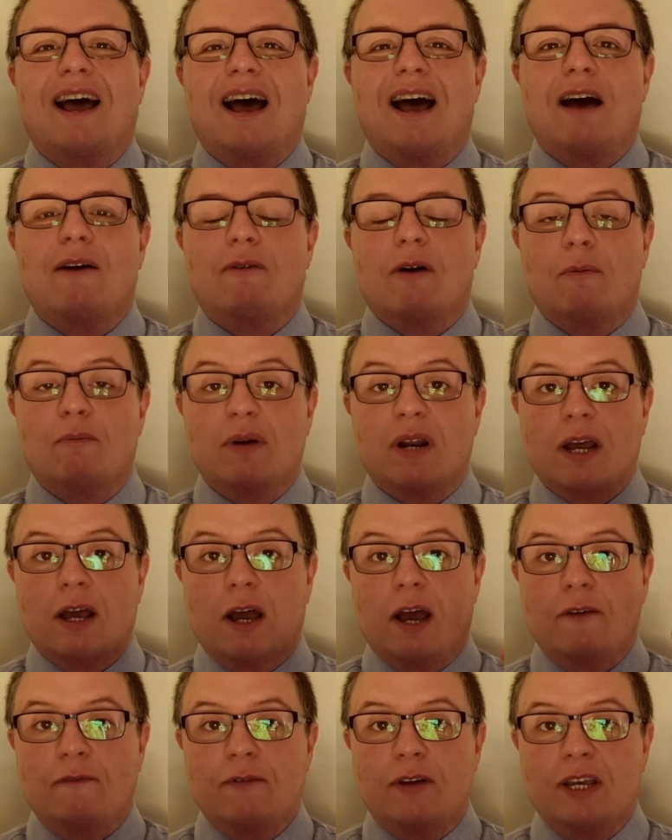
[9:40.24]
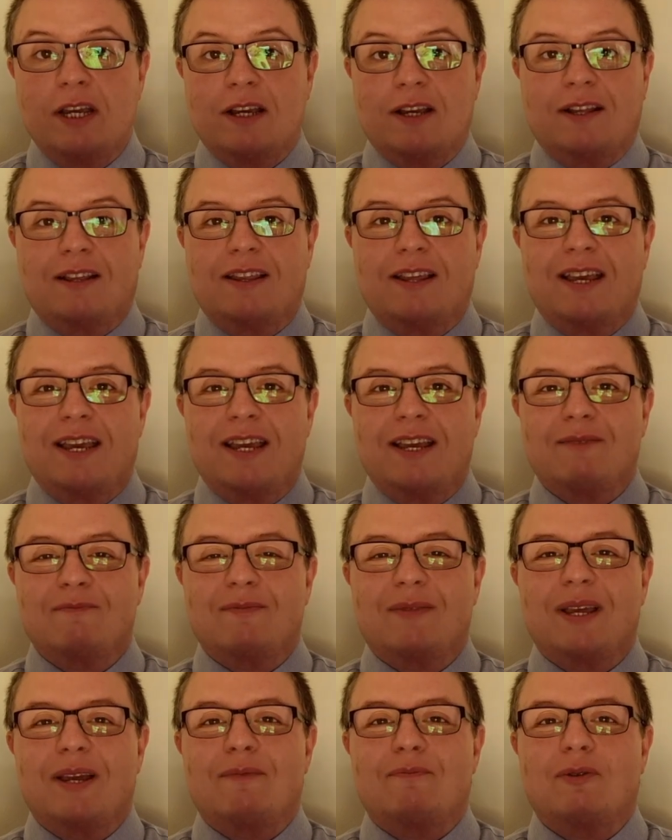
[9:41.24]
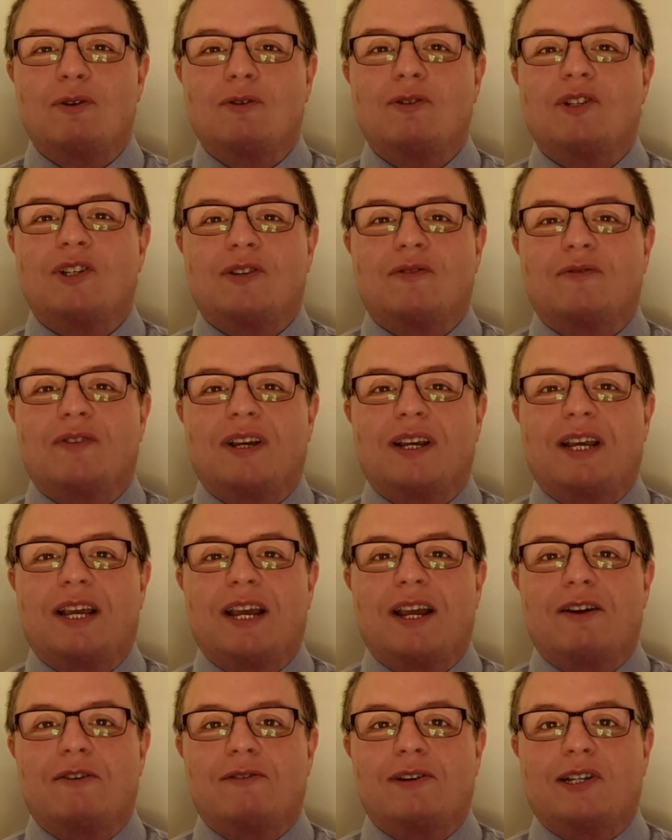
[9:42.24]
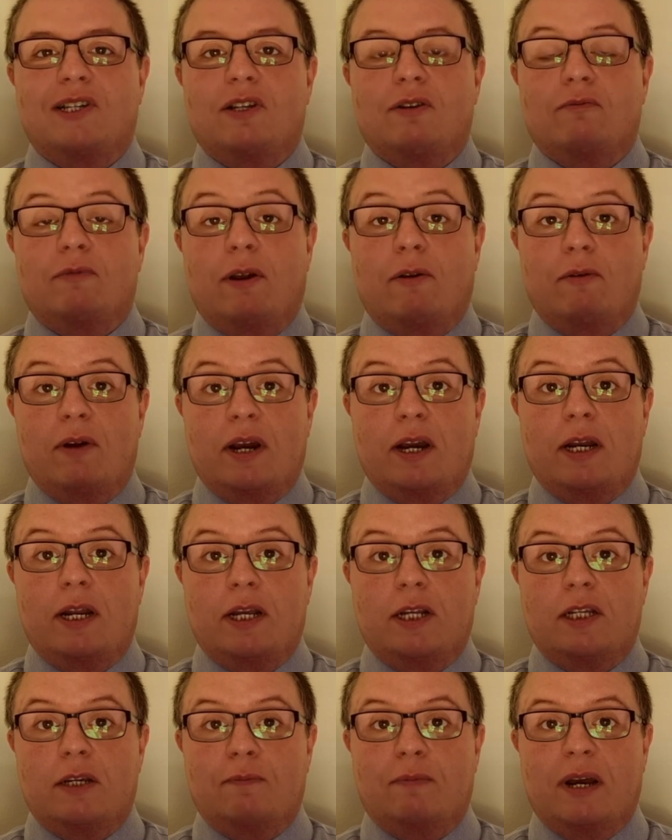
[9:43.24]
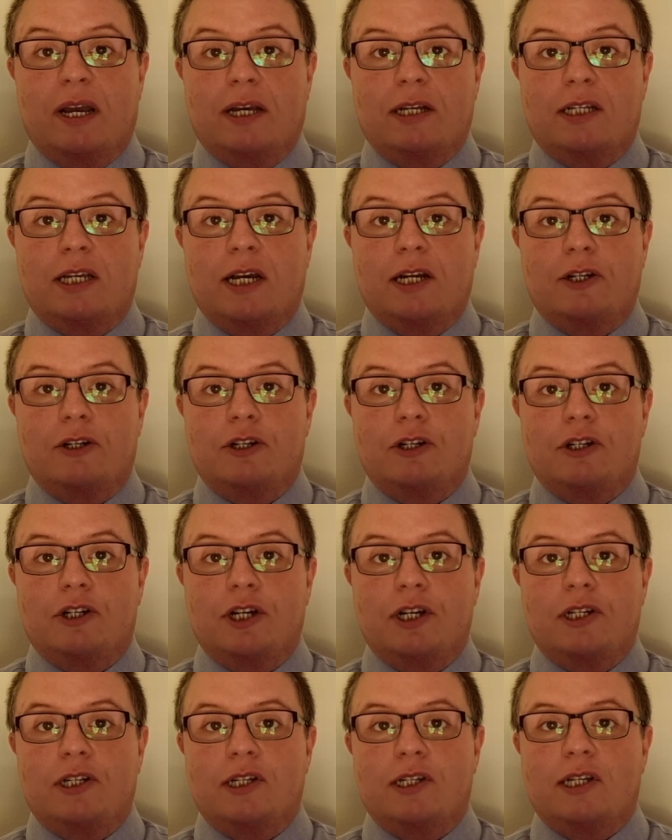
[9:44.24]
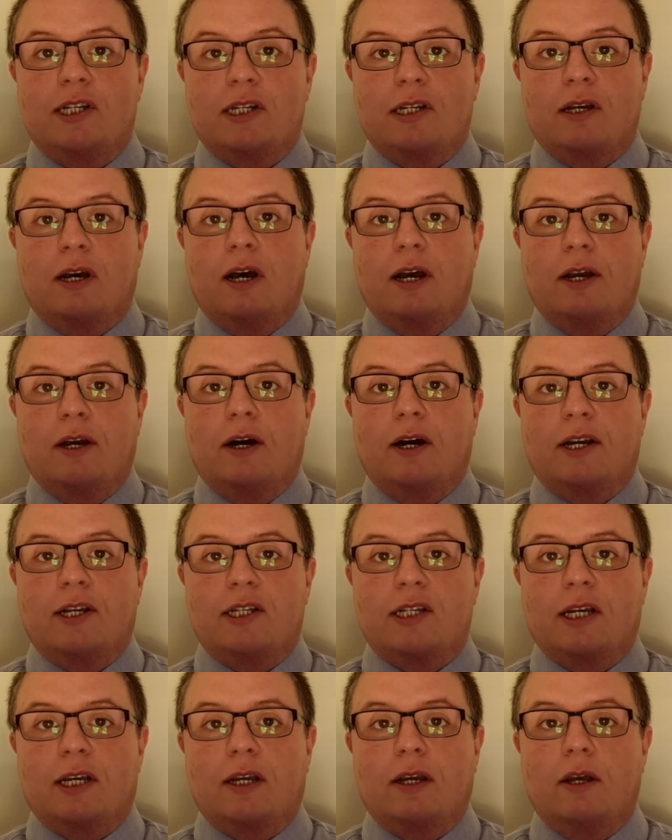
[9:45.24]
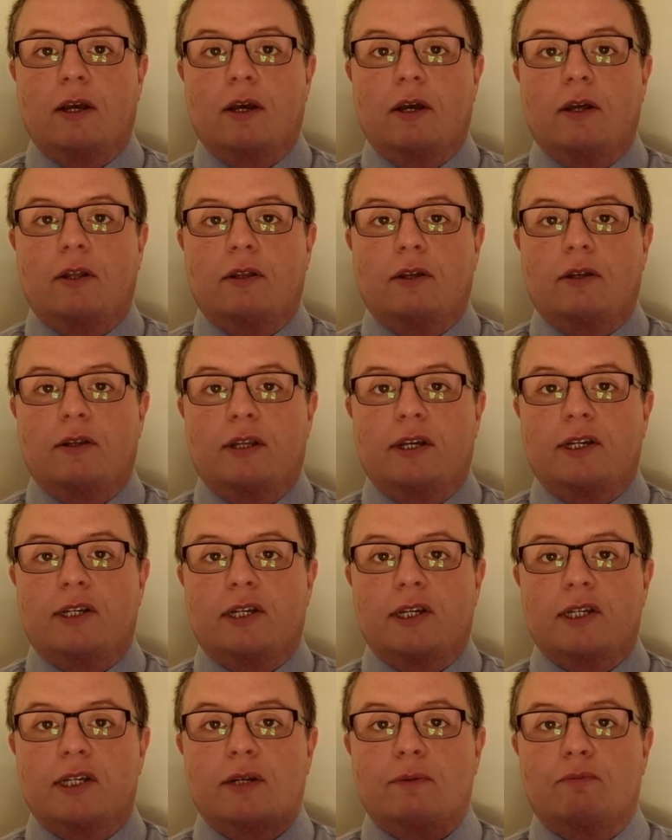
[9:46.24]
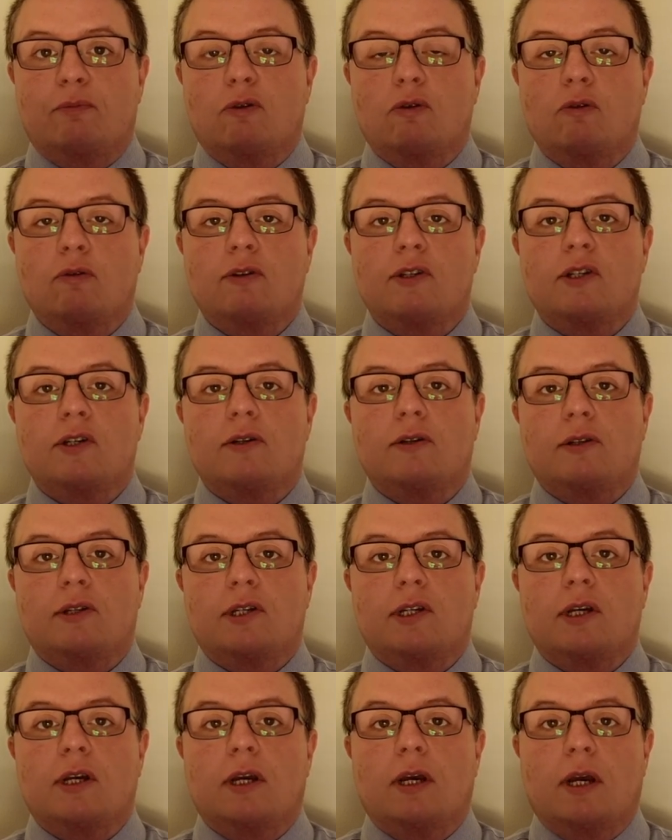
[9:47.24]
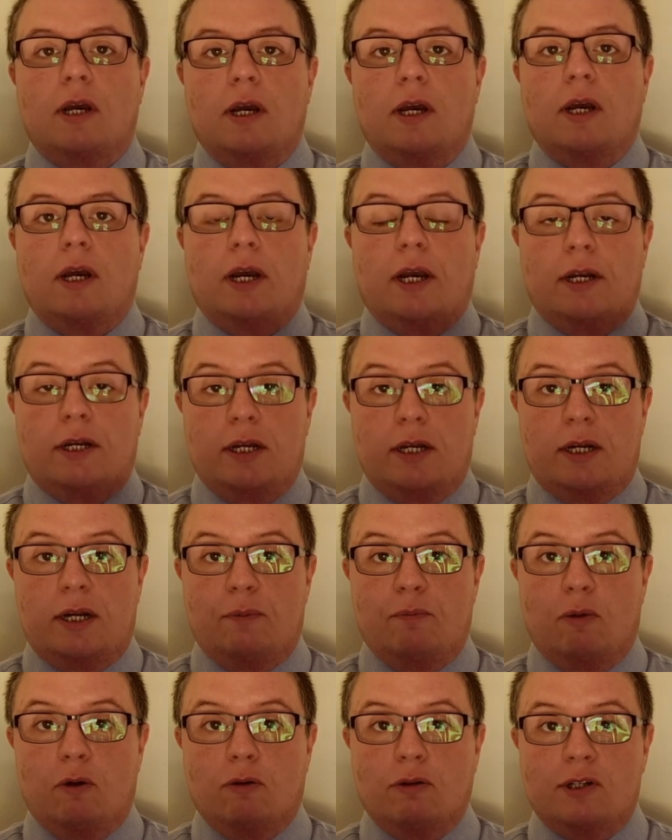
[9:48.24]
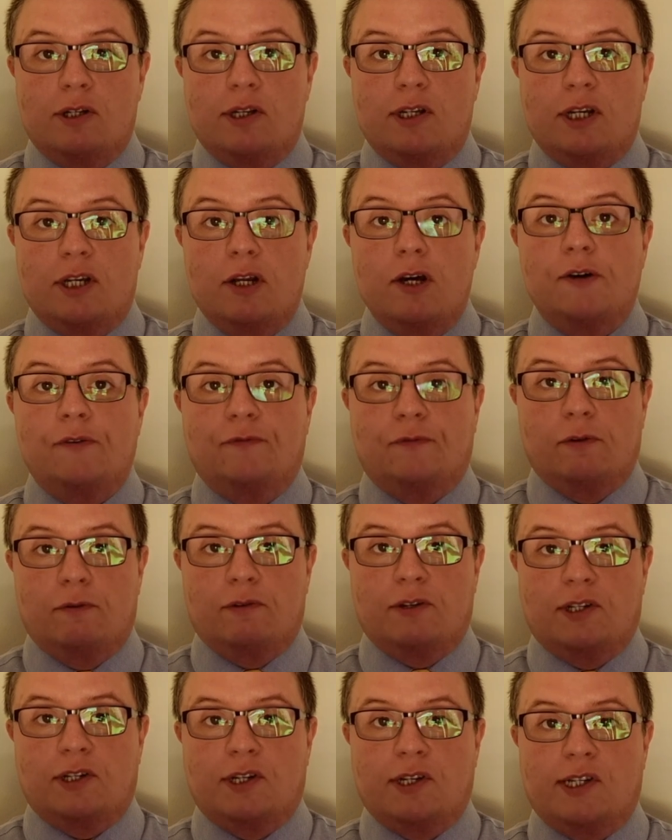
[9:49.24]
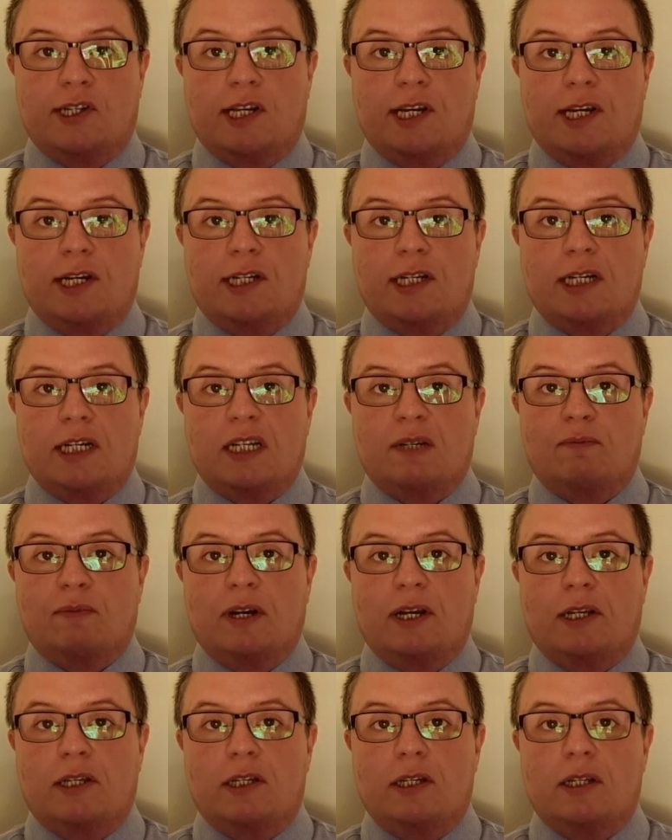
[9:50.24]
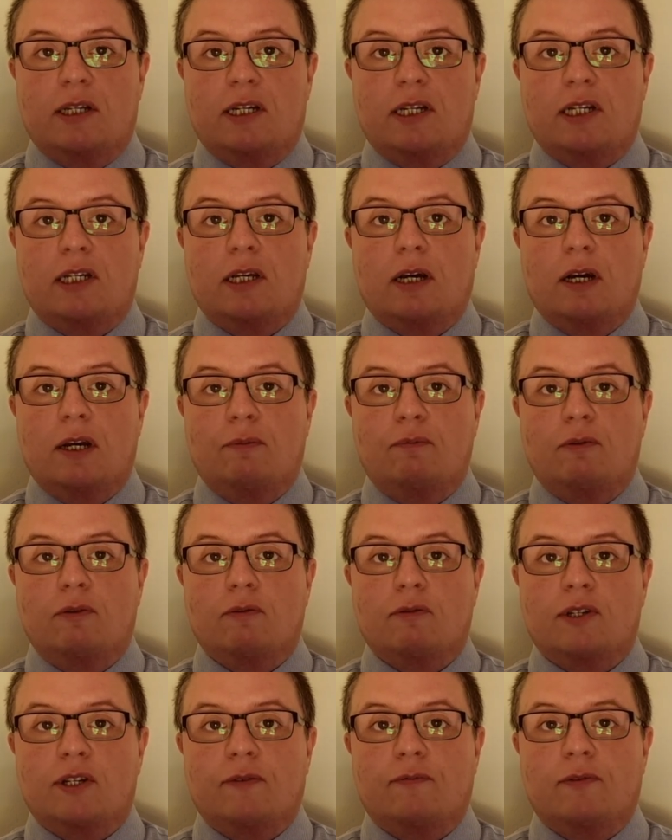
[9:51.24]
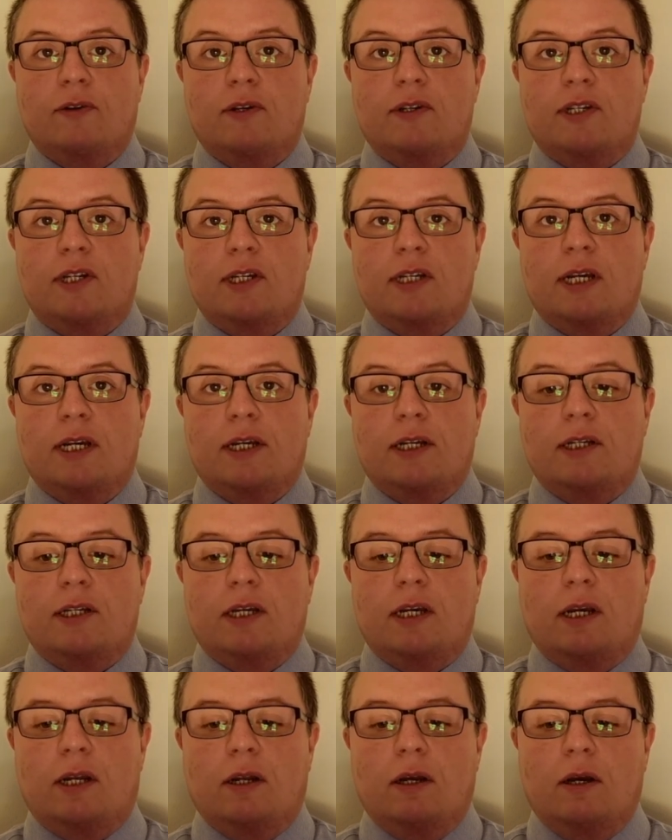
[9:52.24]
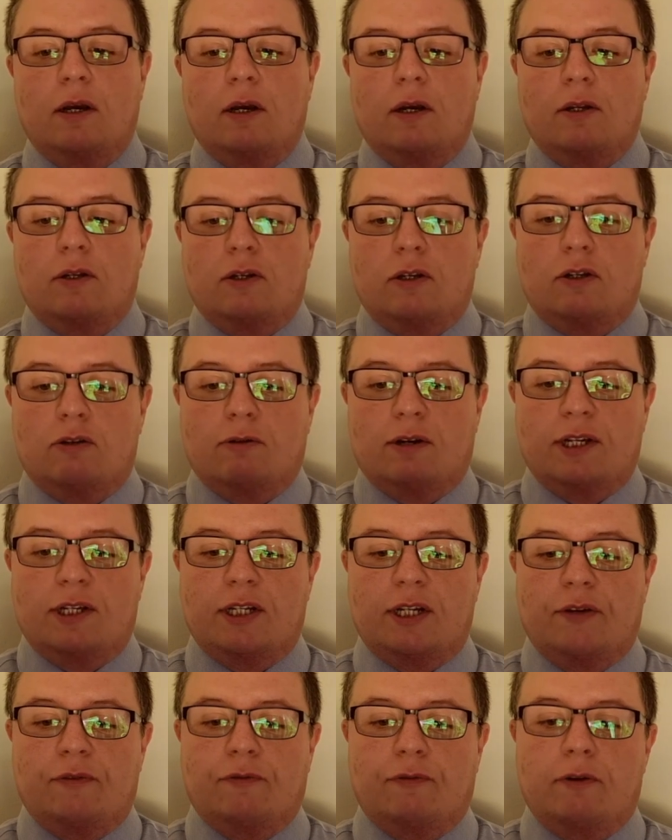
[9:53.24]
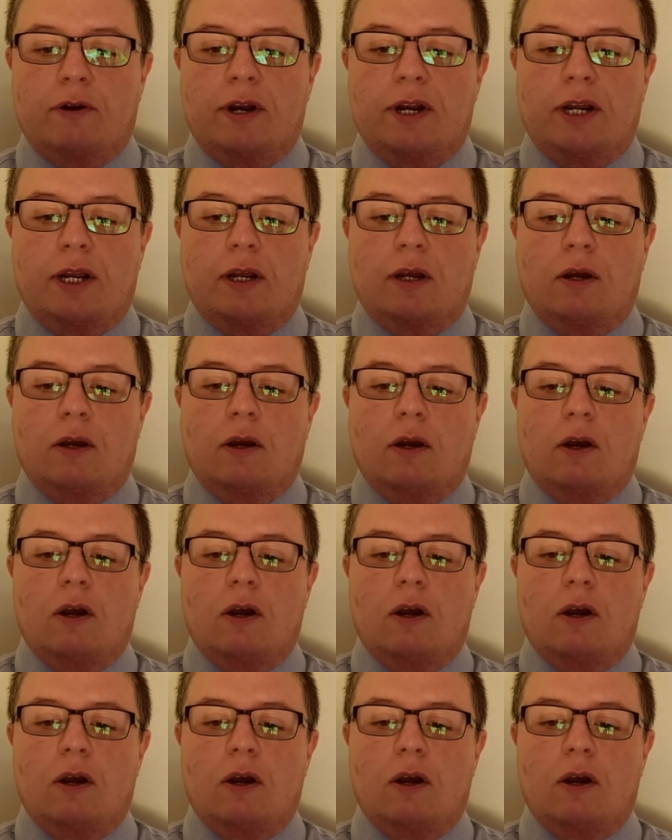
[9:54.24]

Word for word: Uh, but I think the, the important thing here is that we really need to pay attention. Jesus is highlighting that this is important. Indeed, important enough for us to see it explained to the disciples in verses 18 to 23.